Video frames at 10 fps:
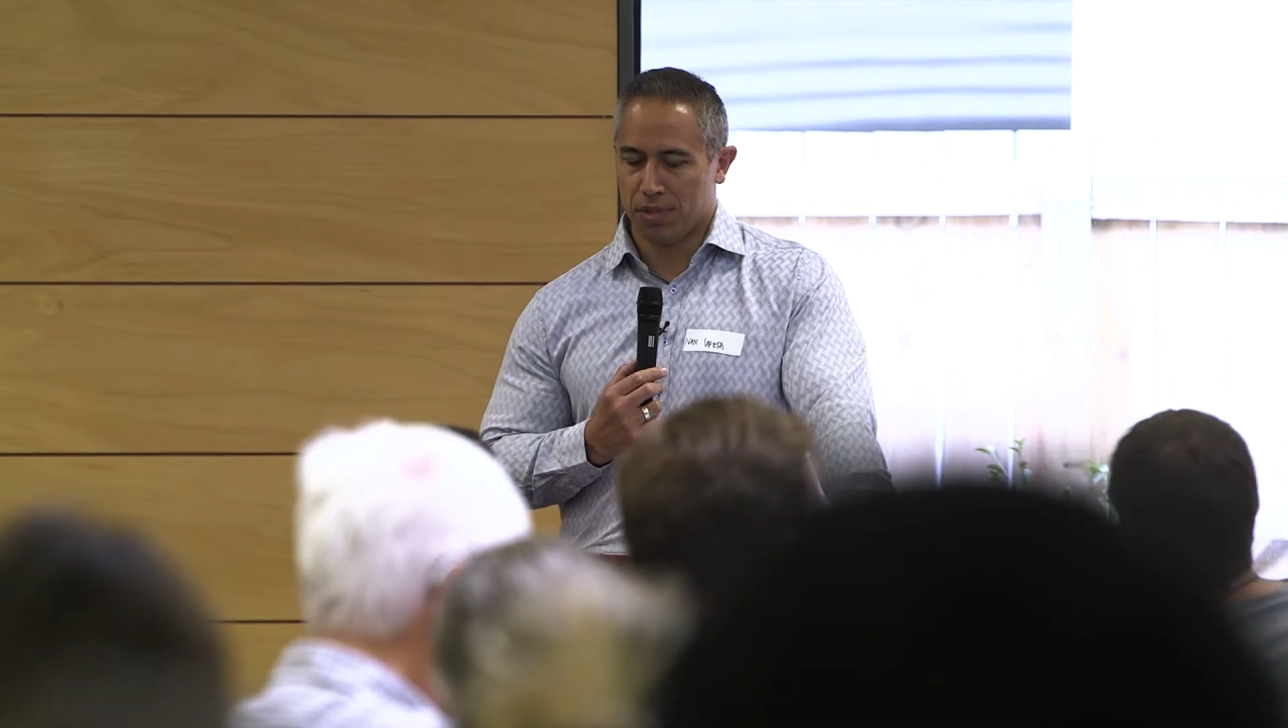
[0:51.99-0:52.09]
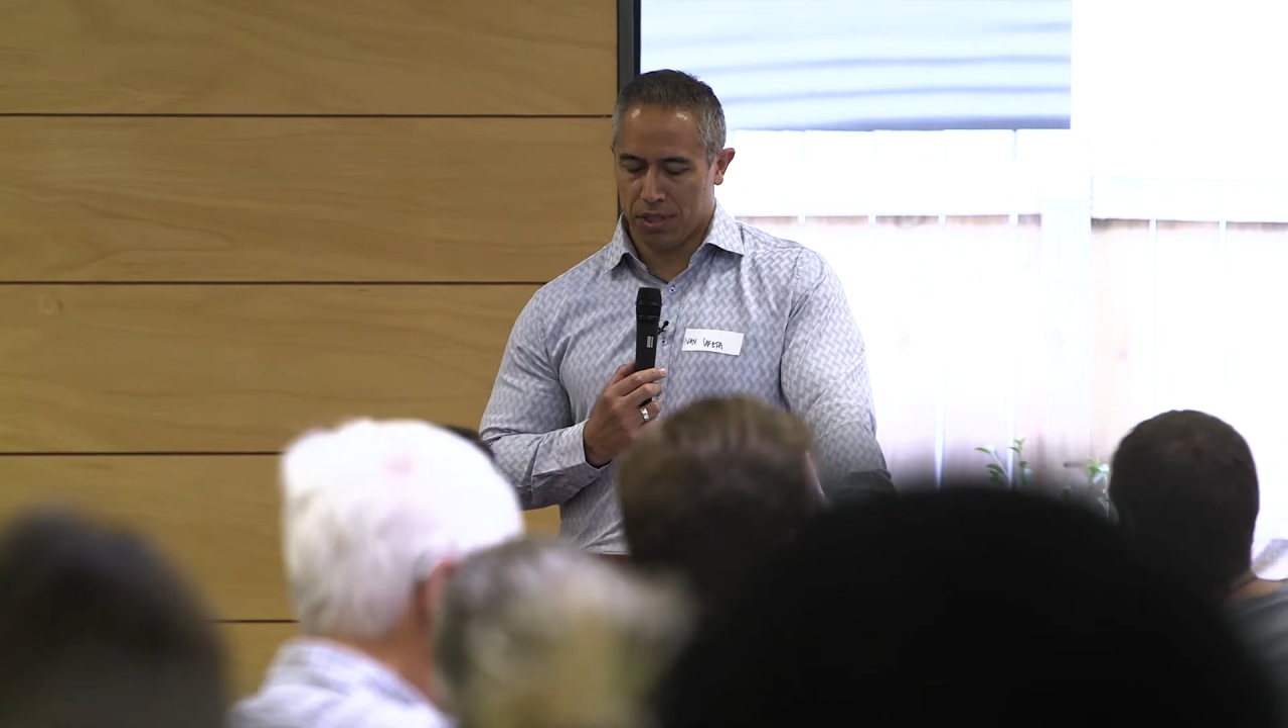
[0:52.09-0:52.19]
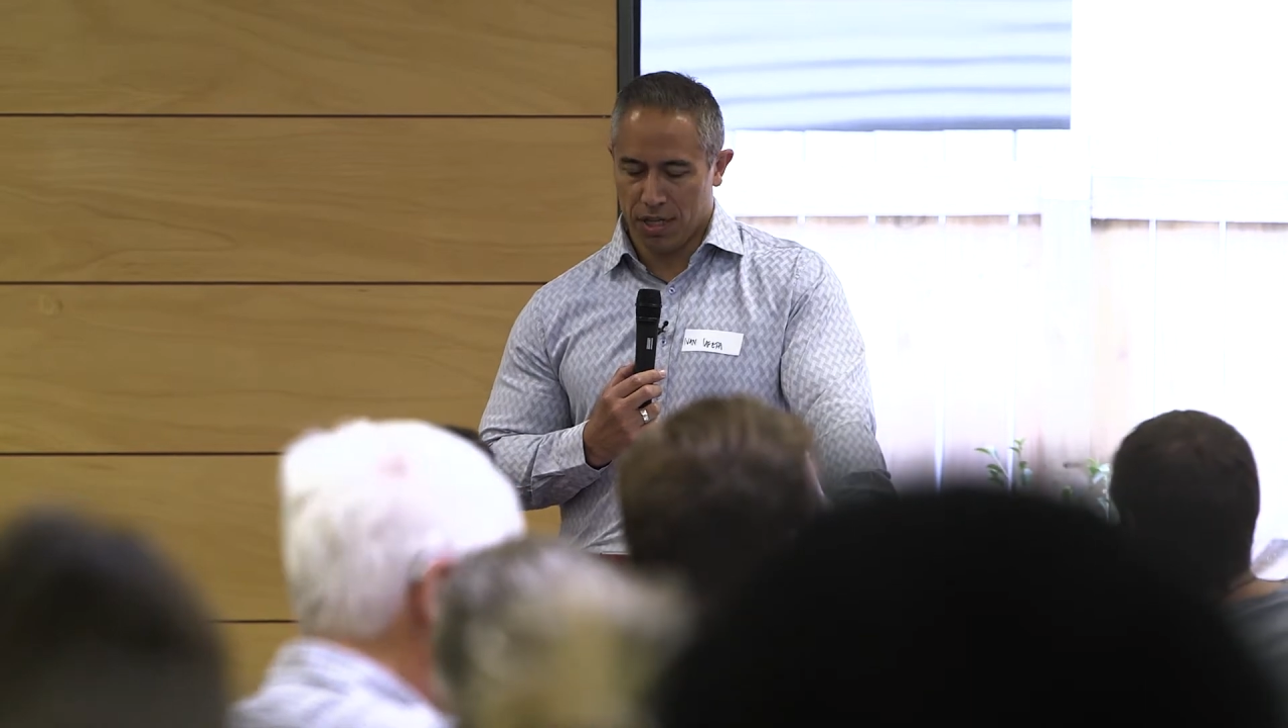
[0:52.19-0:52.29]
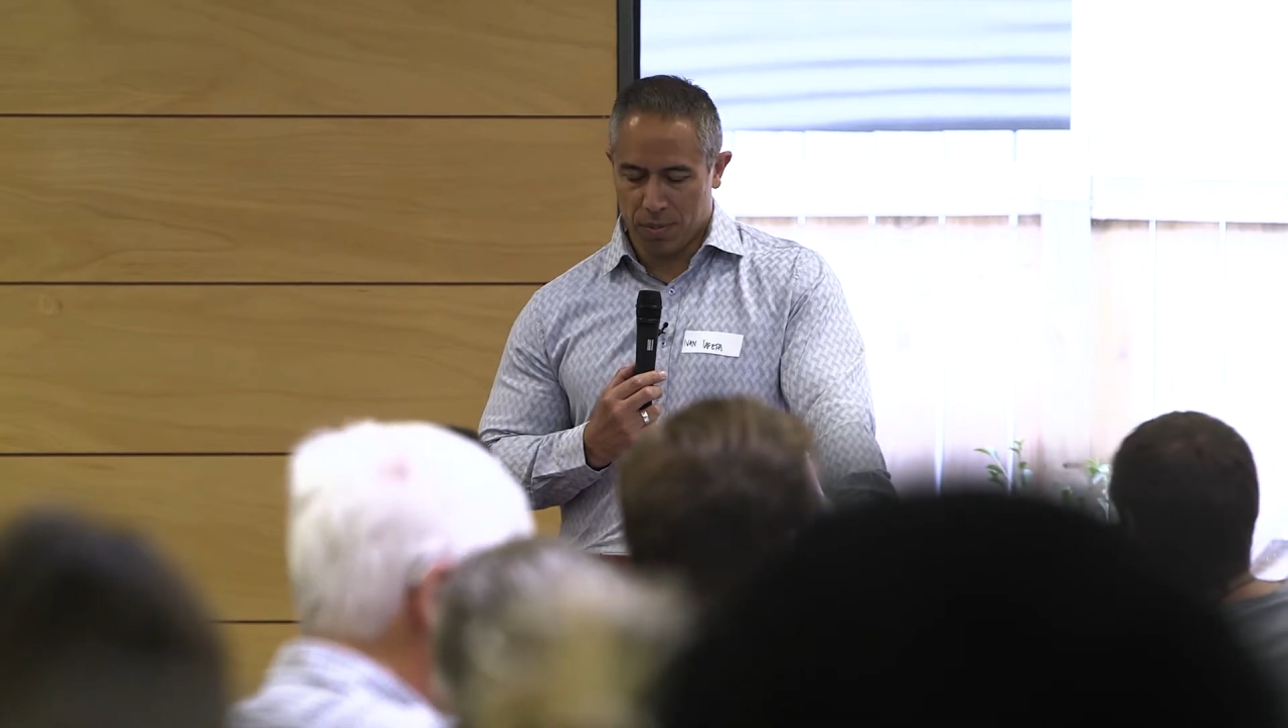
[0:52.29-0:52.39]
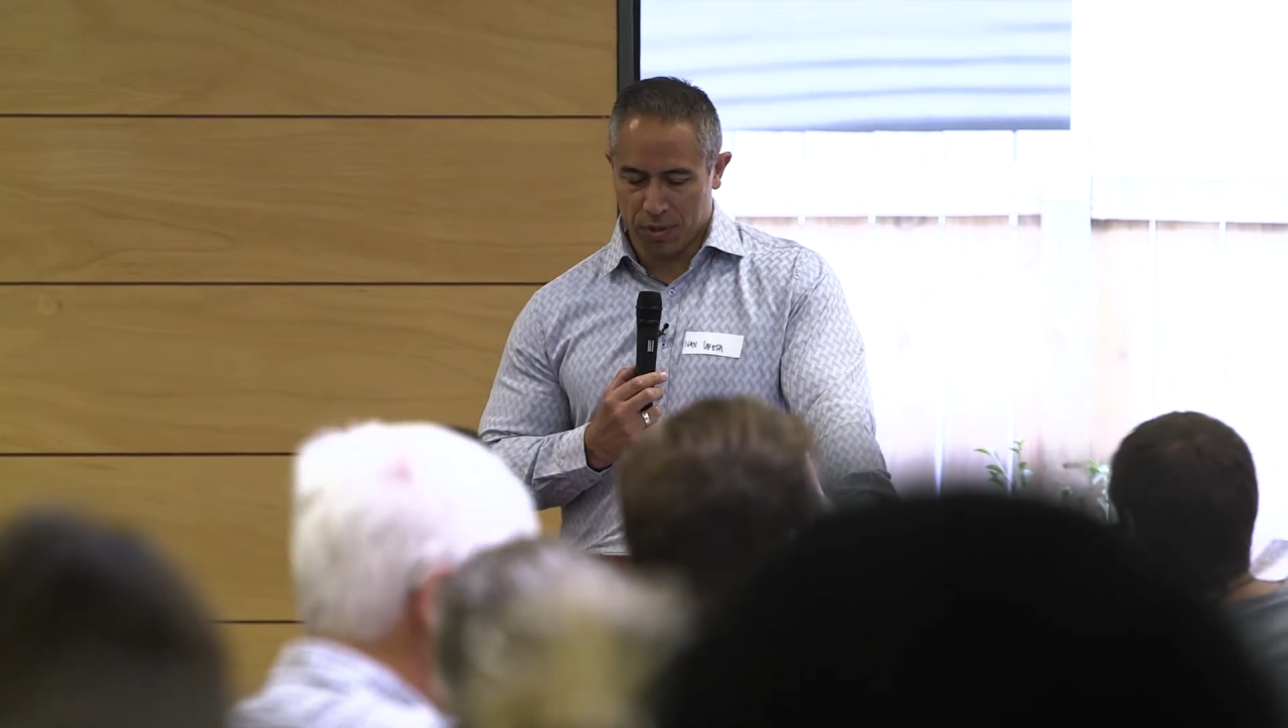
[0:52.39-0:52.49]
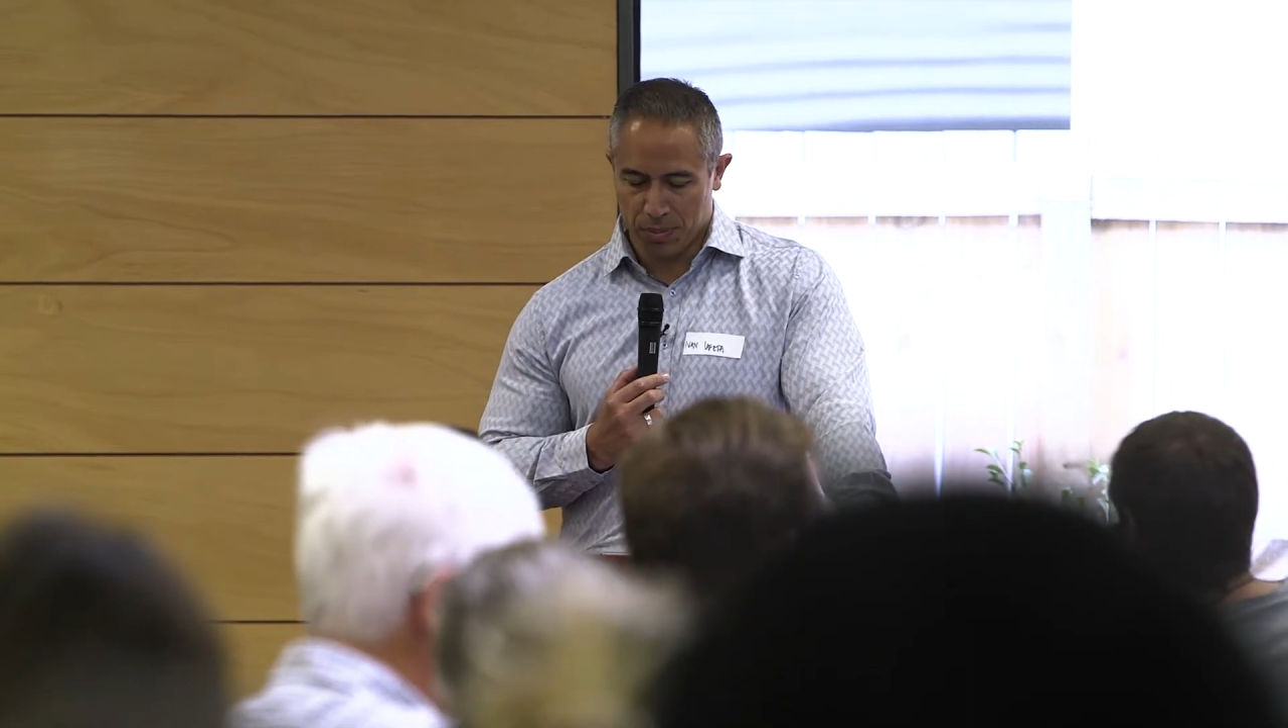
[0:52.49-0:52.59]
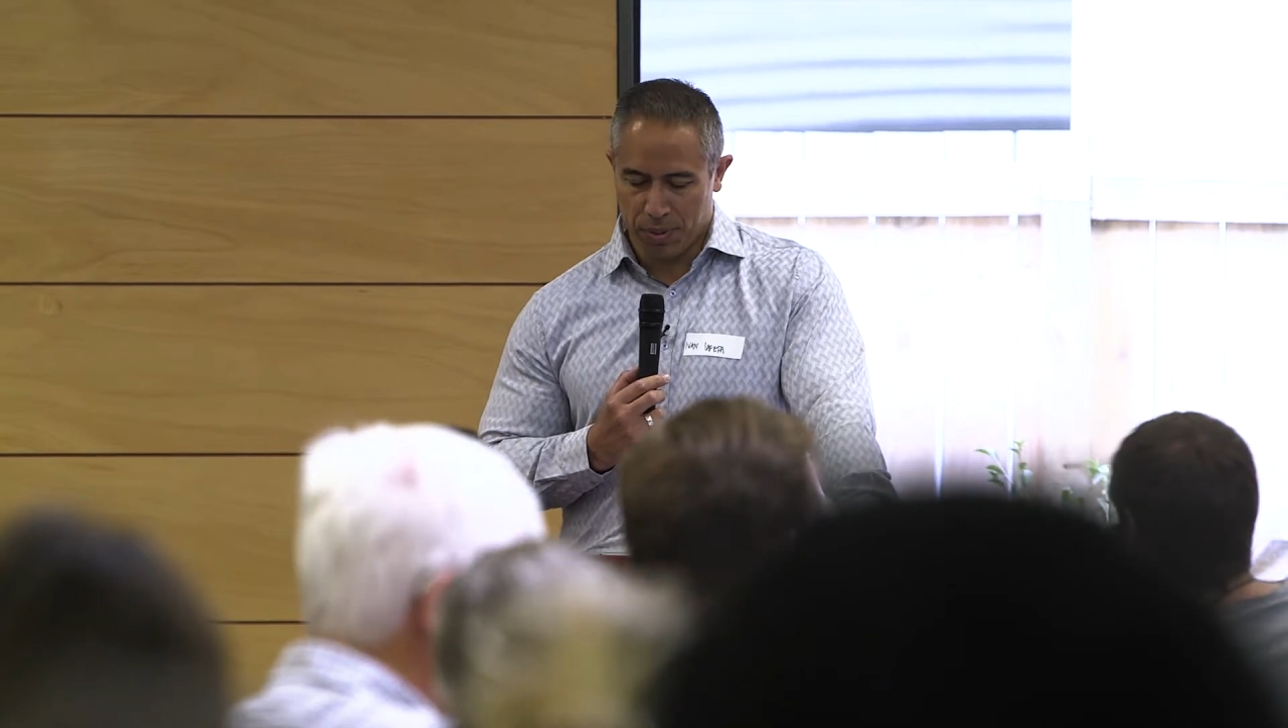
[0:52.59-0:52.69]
set up as a